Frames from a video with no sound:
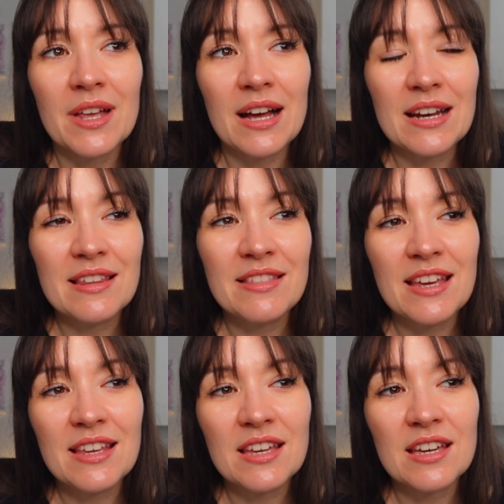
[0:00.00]
And I
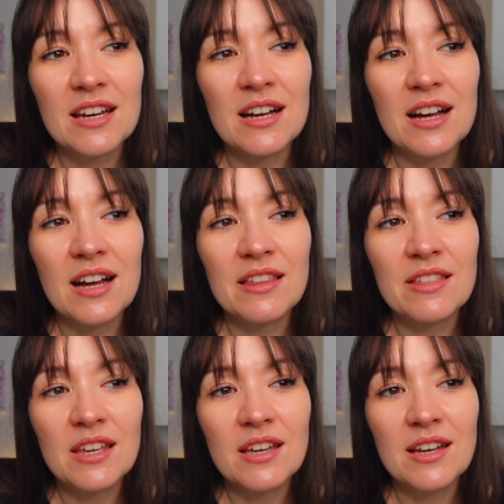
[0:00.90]
think
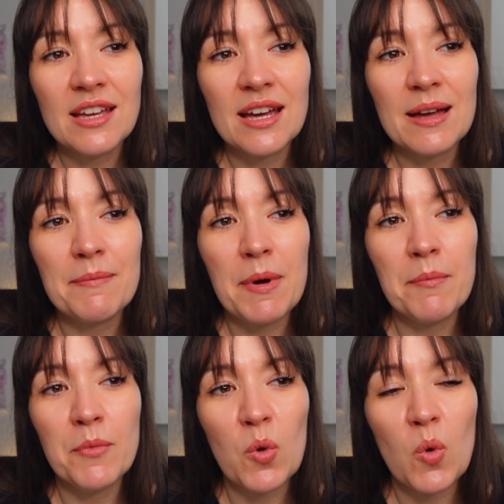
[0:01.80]
I am
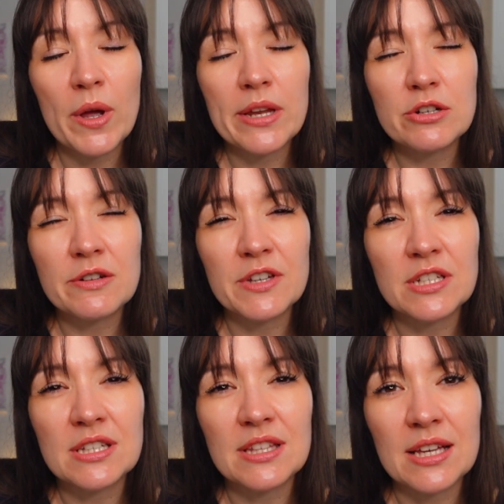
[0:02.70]
more
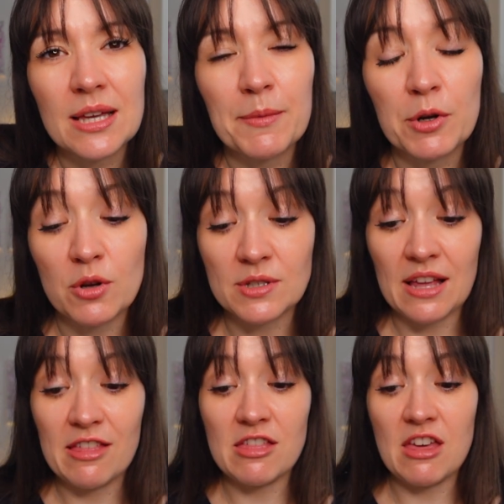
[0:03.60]
introverted than I come across.
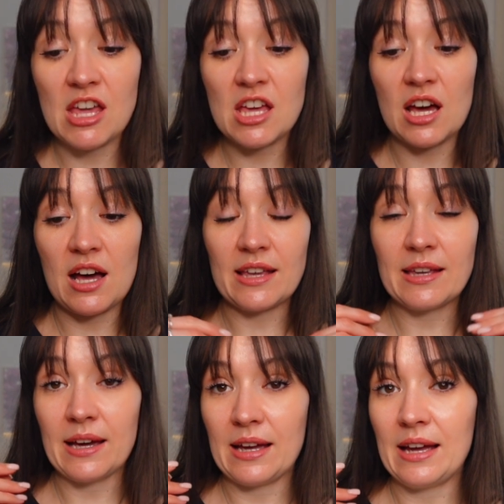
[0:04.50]
I think I
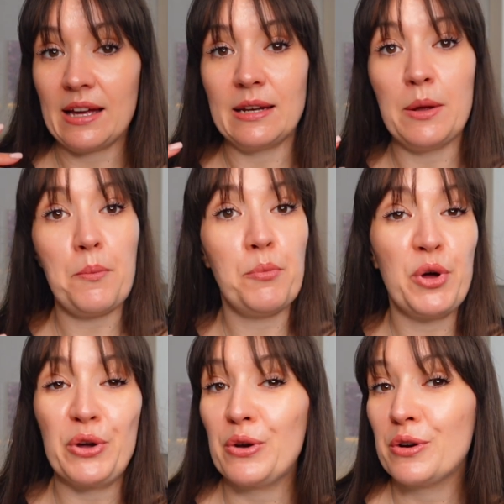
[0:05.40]
can
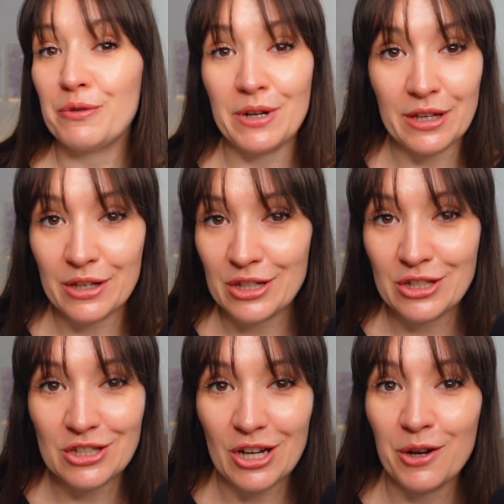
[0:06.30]
put on a really
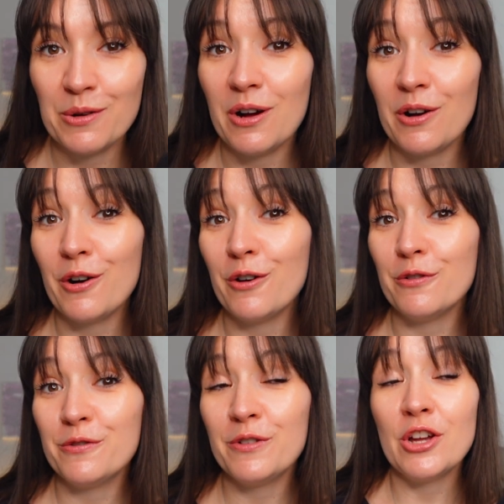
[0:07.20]
good show
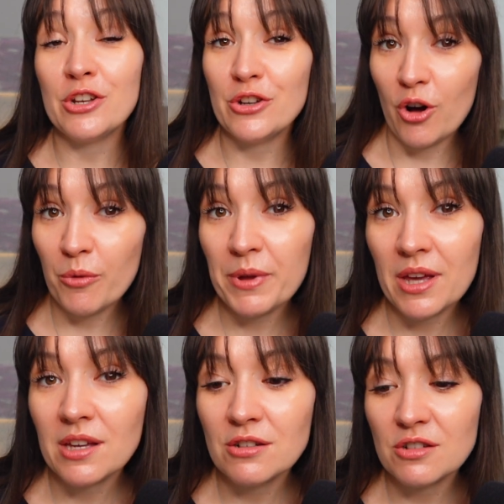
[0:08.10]
of not
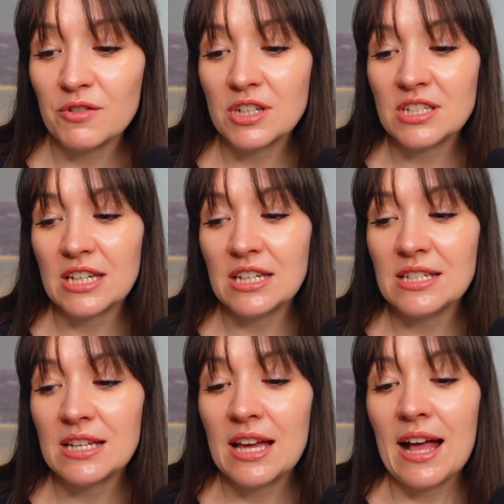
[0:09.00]
being
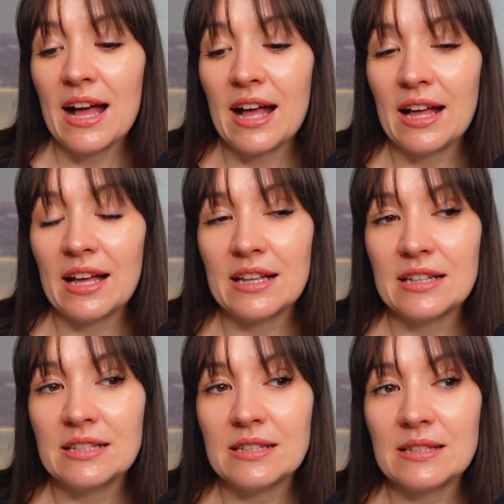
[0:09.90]
introverted,
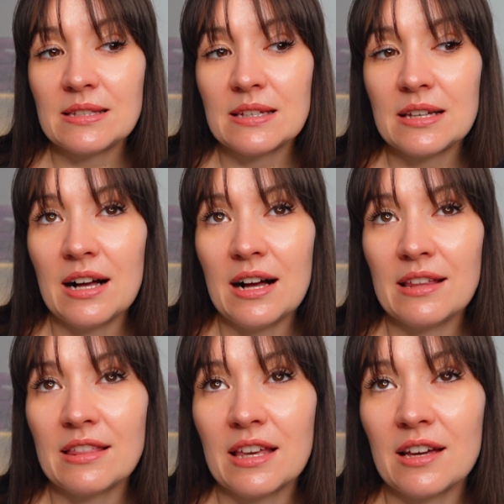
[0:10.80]
and I
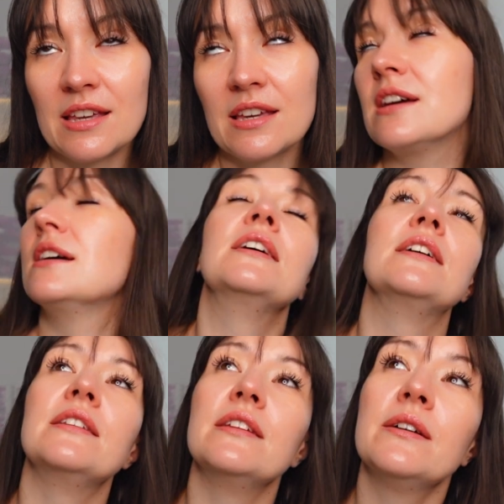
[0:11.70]
think I
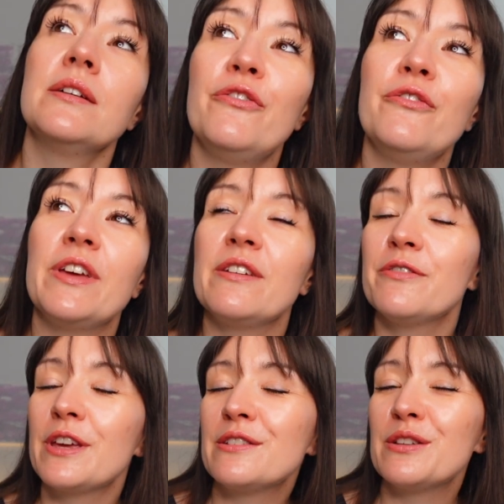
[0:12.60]
can
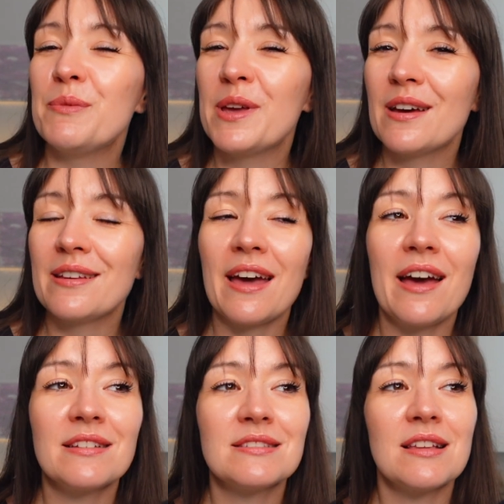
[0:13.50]
fake it till you make it, I
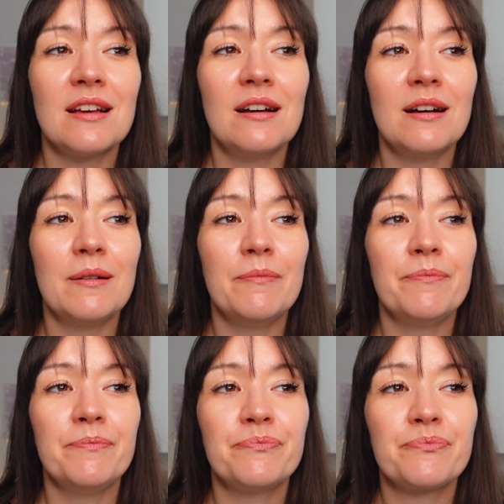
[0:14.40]
guess.
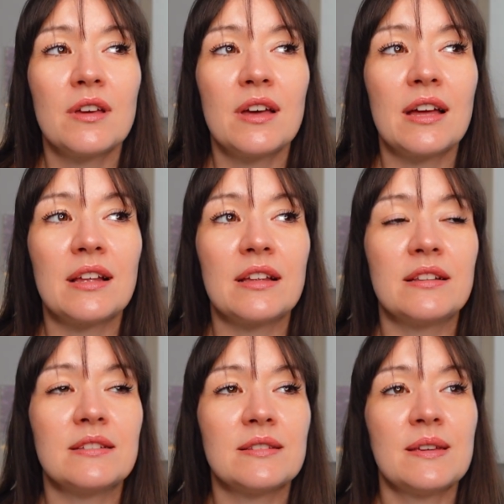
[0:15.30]
And
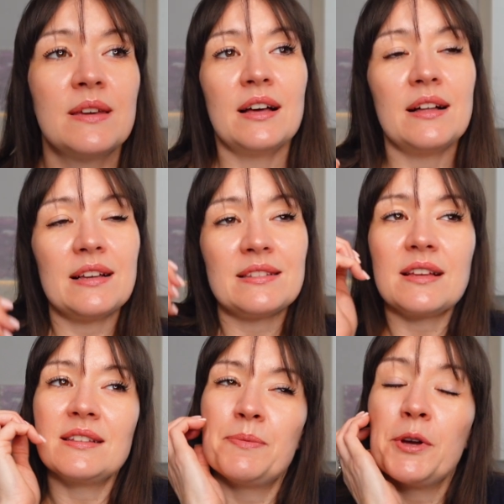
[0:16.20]

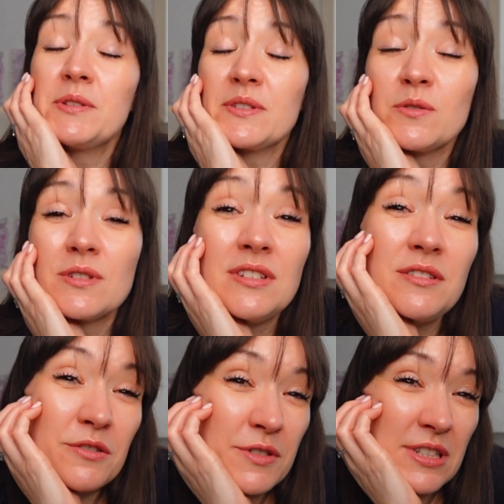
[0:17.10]
I suppose it's called an
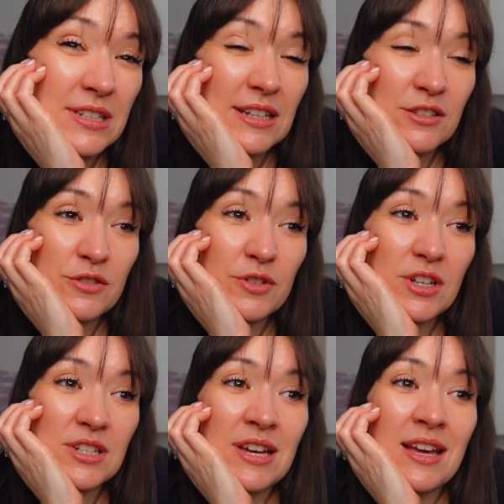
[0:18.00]
introverted
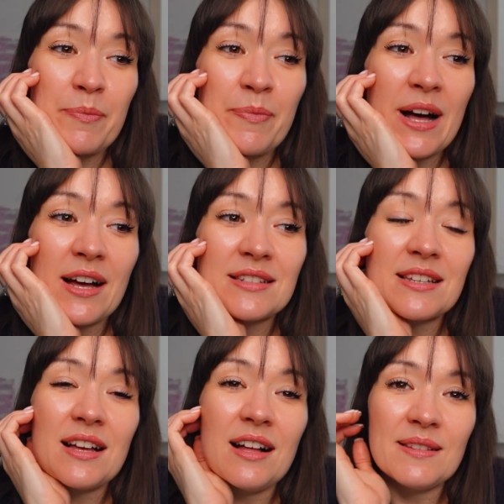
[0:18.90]
extrovert, but
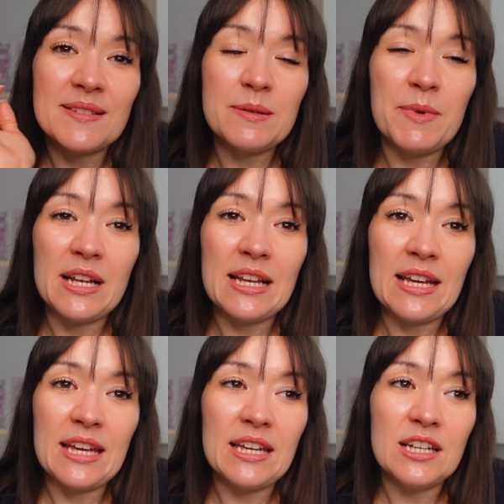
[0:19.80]

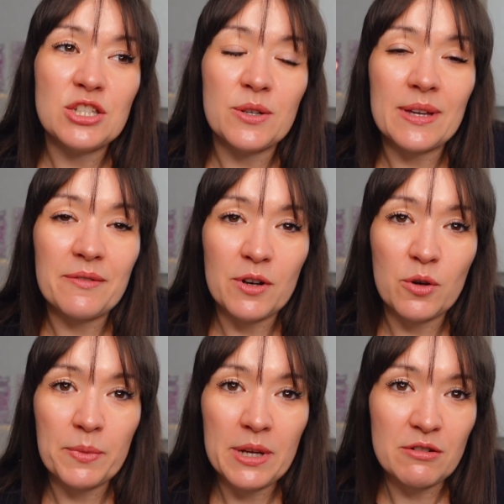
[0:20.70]
ultimately doing it for
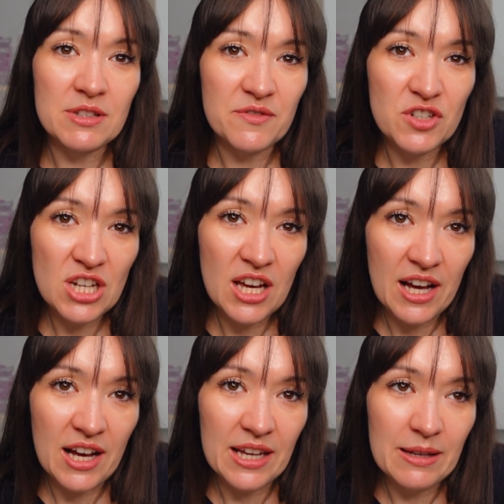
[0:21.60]
long periods of
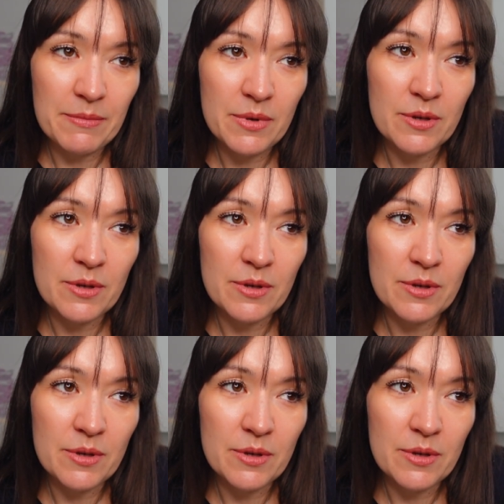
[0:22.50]
time